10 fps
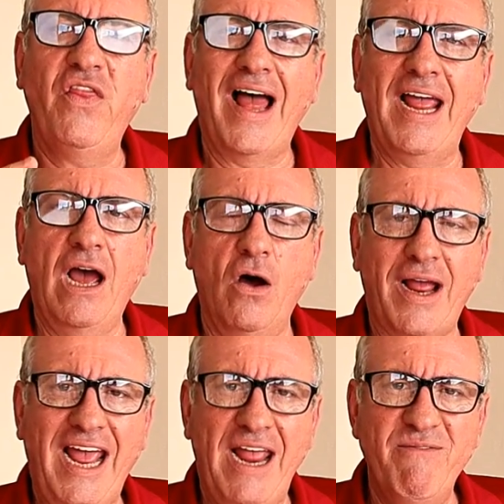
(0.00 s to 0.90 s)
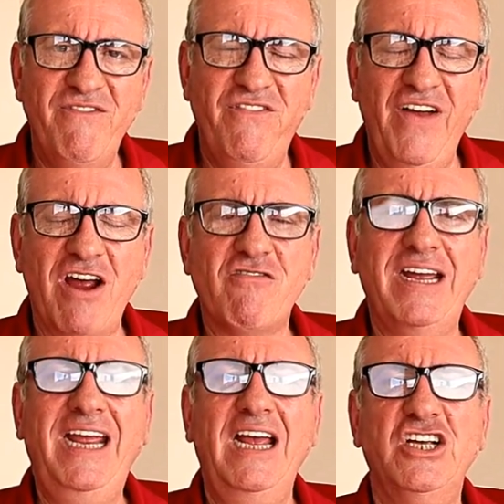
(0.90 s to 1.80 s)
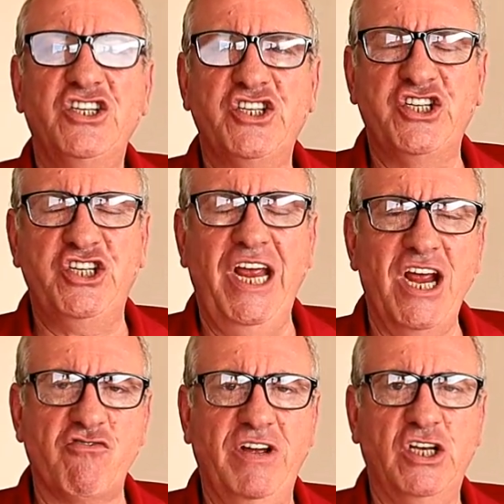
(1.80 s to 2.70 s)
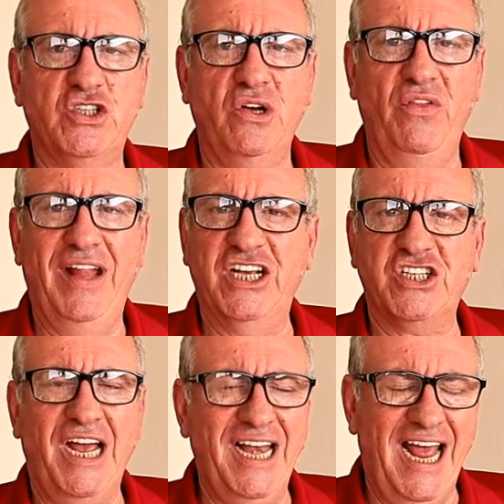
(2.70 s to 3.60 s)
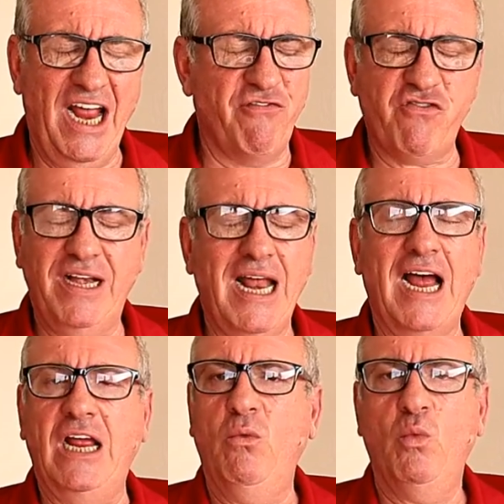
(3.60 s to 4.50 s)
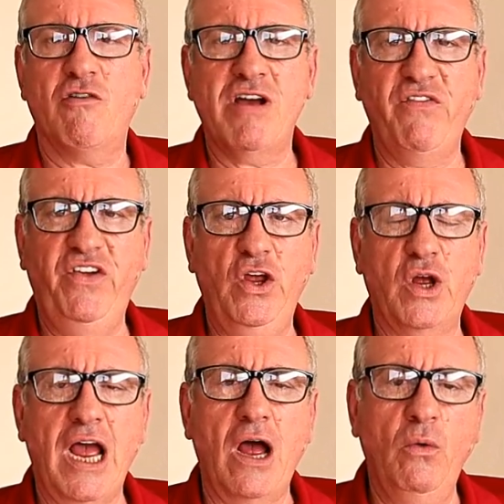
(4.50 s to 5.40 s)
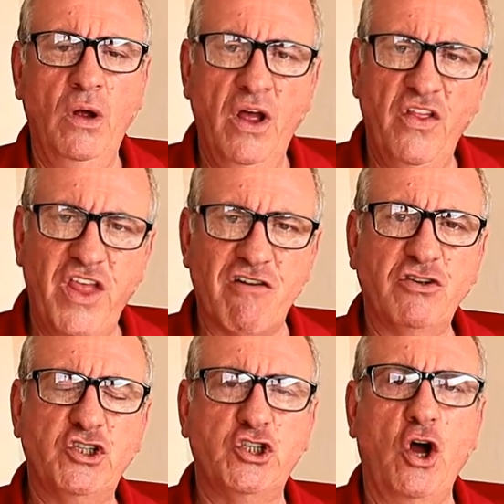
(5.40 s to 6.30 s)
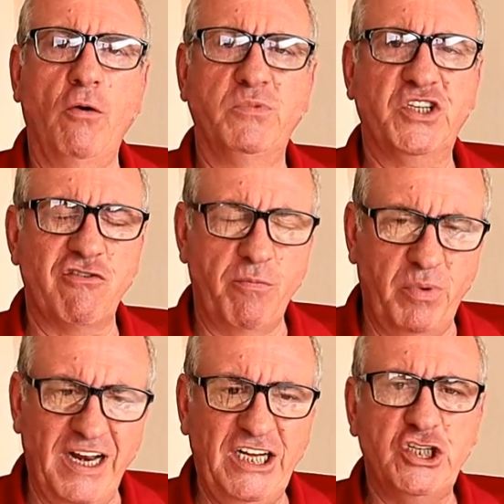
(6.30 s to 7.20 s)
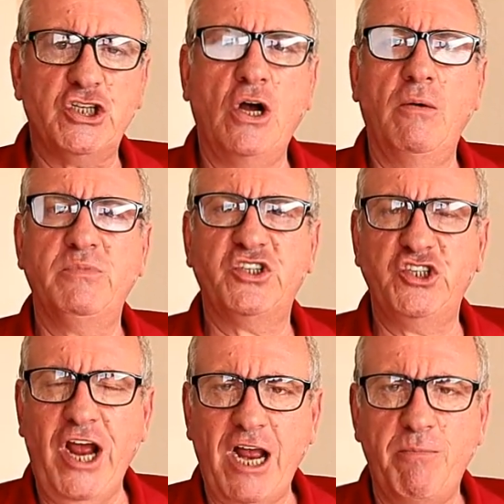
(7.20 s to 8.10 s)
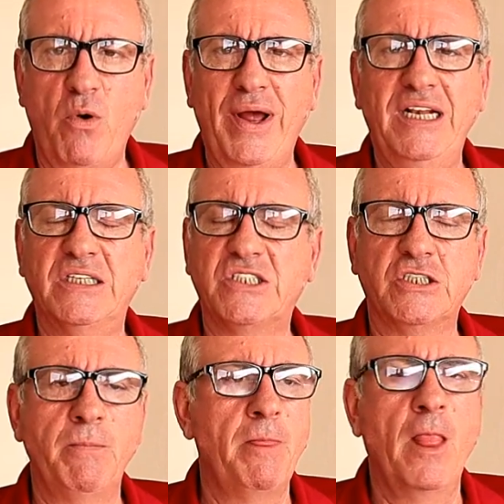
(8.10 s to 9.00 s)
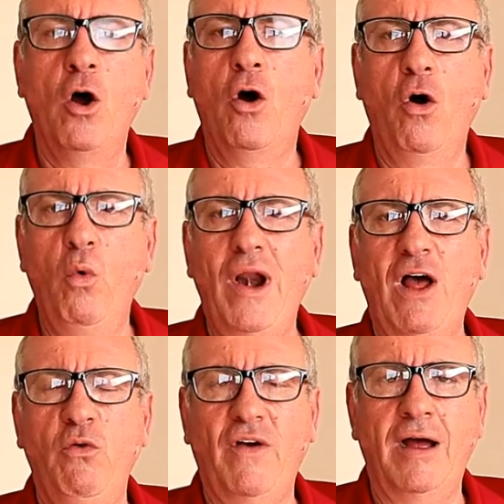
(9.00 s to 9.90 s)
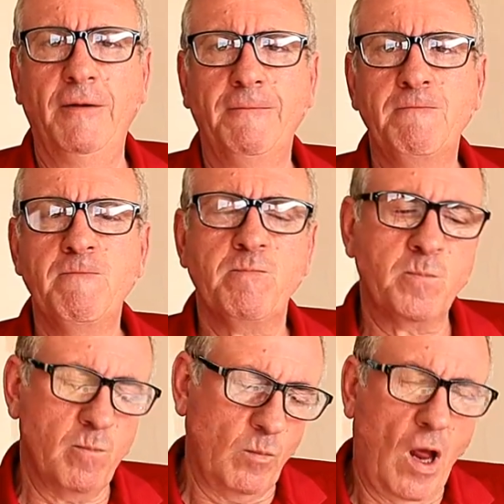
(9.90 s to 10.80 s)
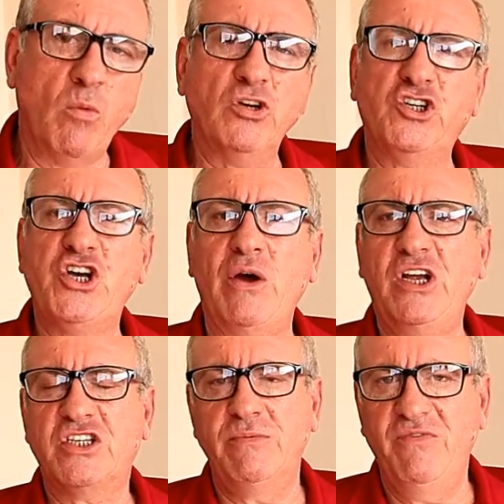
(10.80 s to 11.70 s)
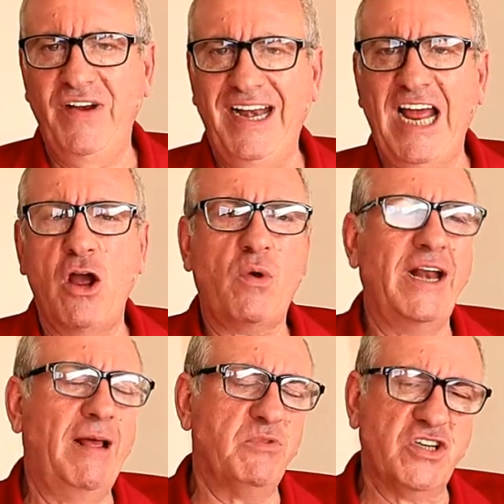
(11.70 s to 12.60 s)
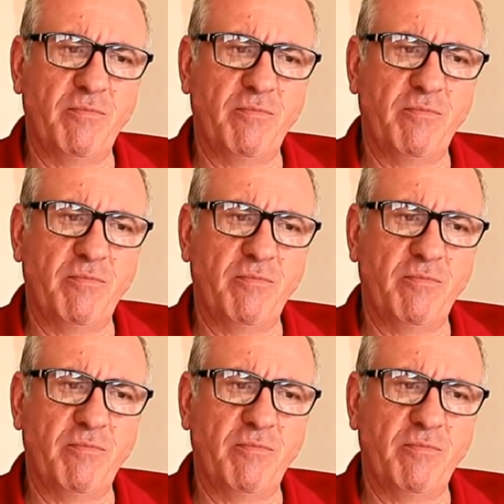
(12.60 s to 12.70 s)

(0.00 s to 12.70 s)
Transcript: They are getting very serious on this and every day, wherever you go, there are stops. There are police stops, checkpoints, all over. I'm going to show you some video clips.